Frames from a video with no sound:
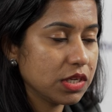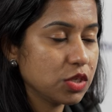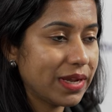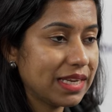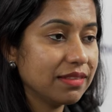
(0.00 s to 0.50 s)

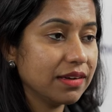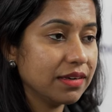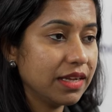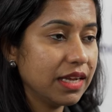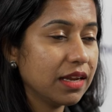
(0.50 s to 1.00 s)
twenty
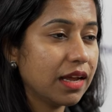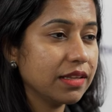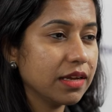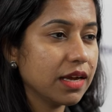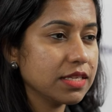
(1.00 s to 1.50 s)
thirteen
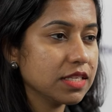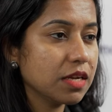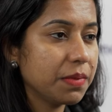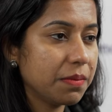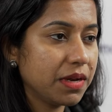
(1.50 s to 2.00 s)
at the
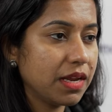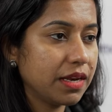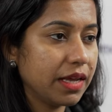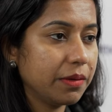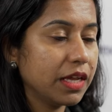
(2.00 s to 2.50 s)
Kaiser
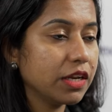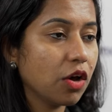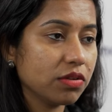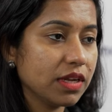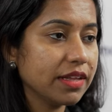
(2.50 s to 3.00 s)
Permanente in
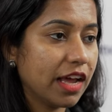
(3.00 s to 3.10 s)
Northern